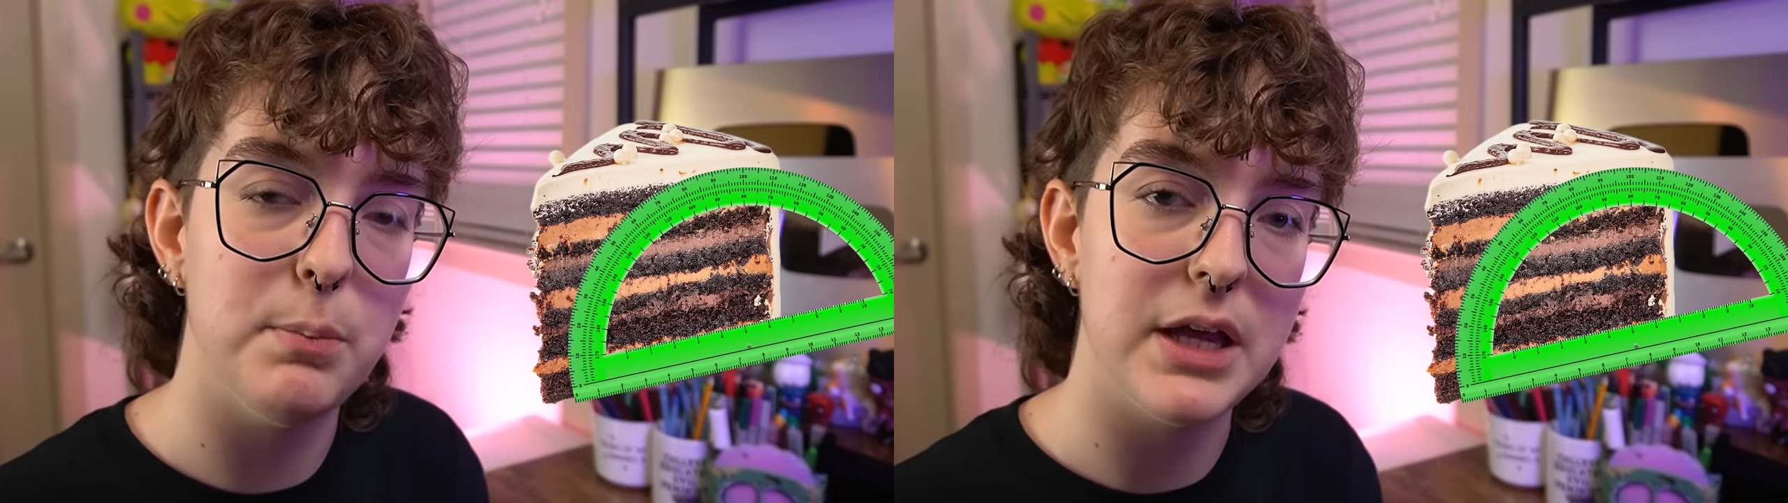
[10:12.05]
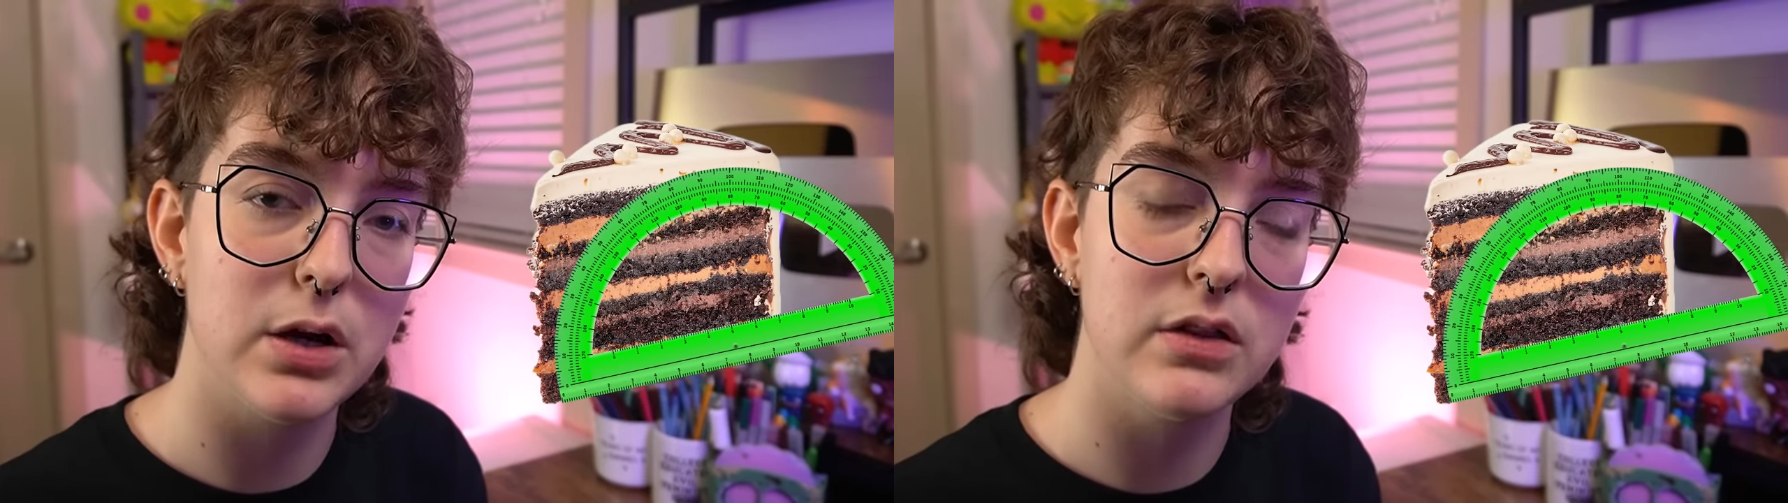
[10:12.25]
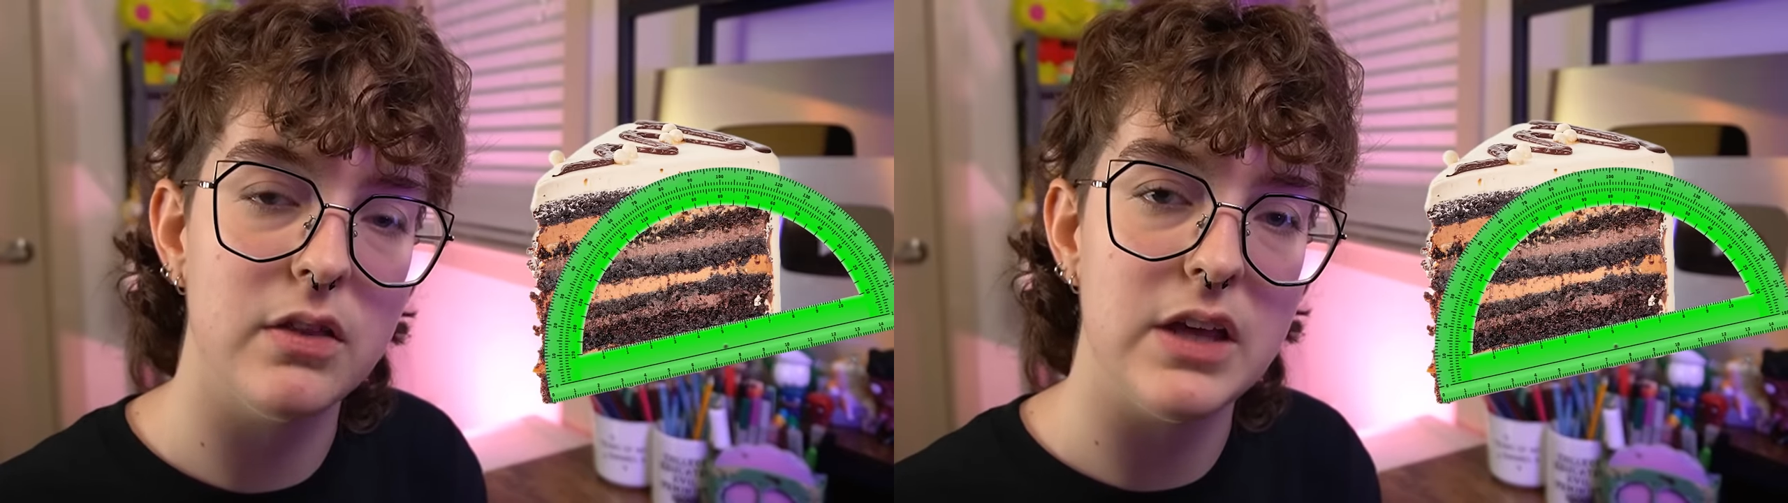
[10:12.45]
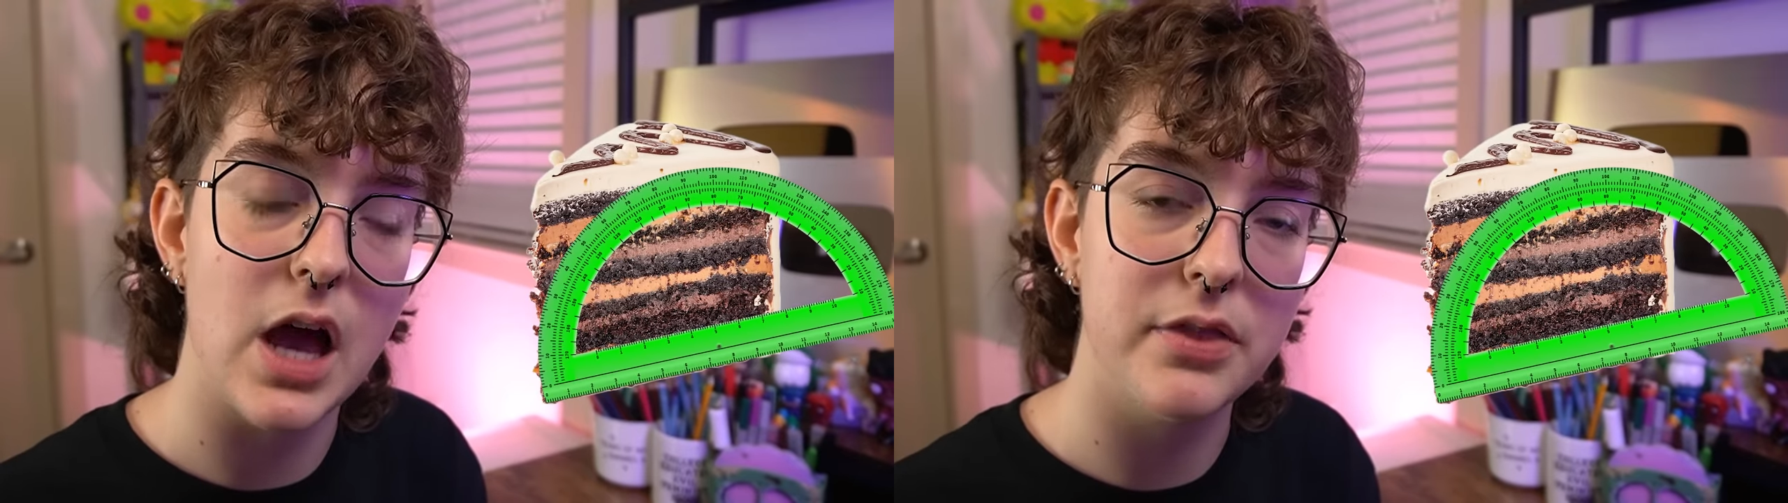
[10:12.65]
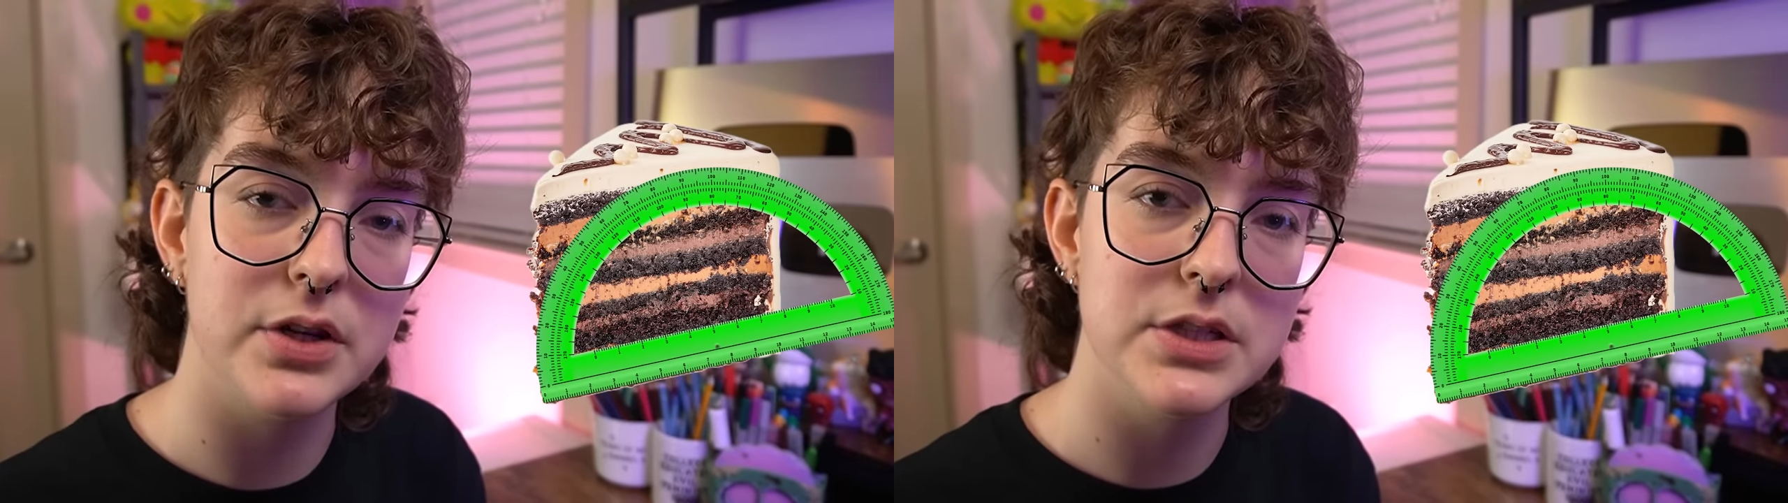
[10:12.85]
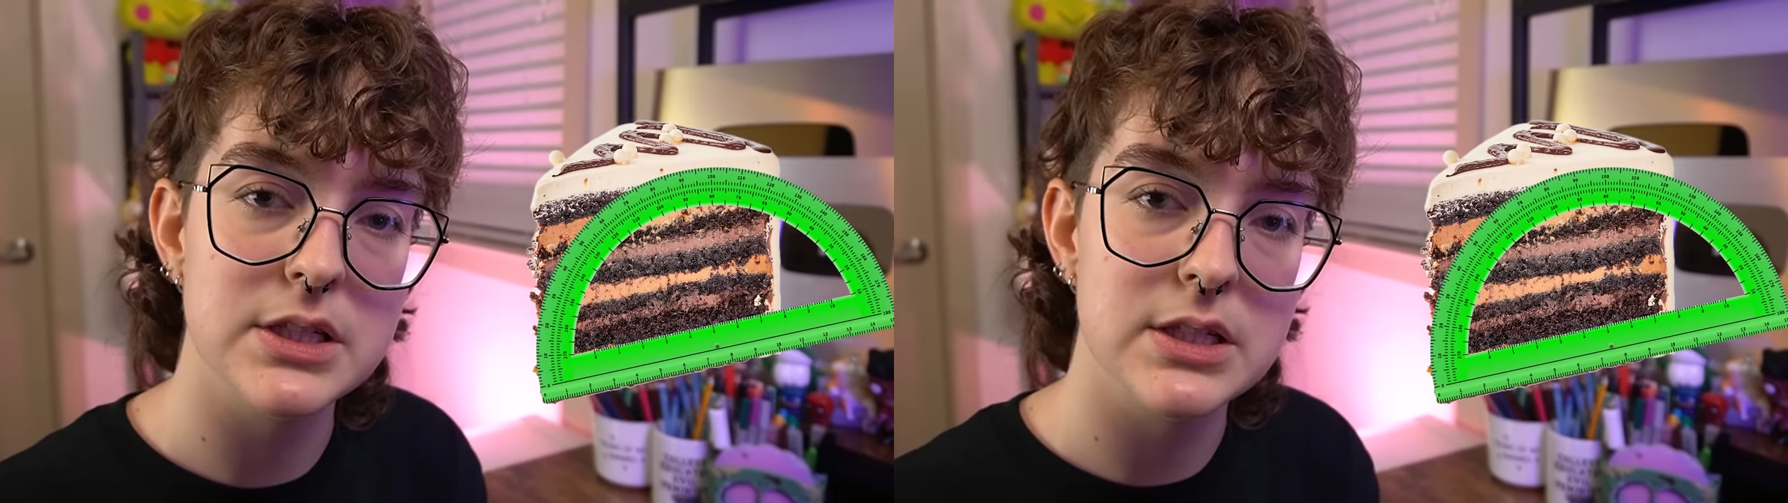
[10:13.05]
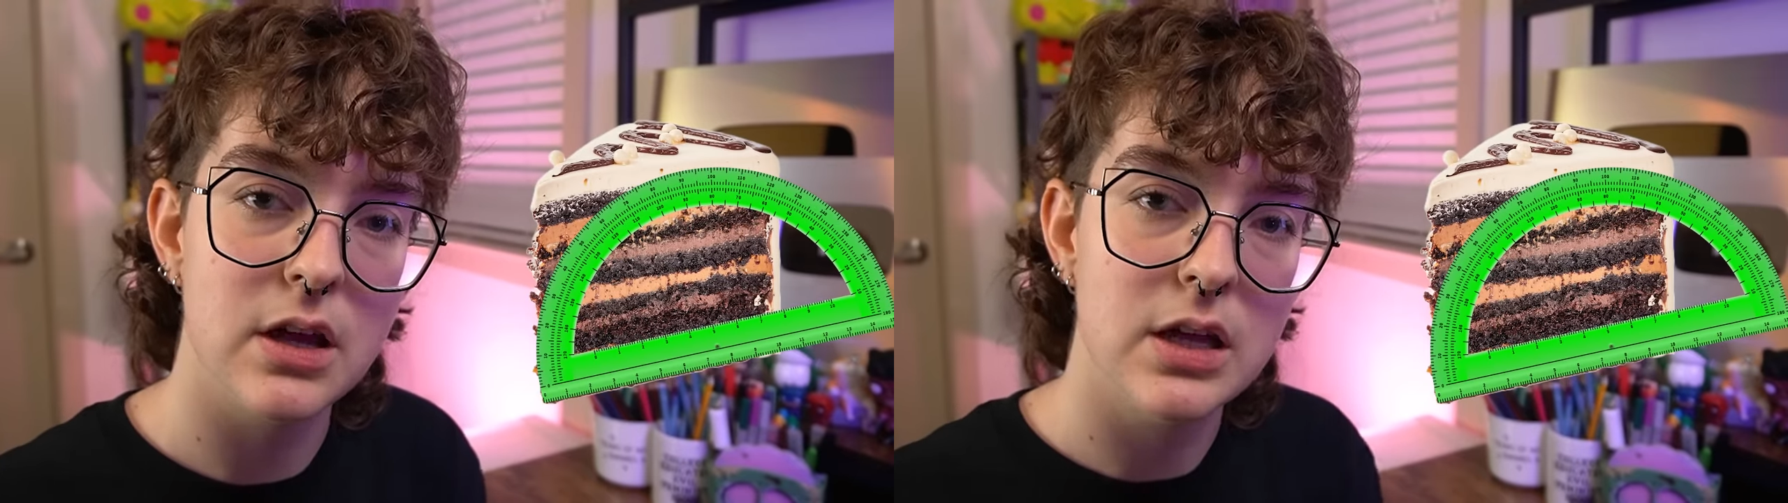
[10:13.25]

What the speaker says: bigger than the others,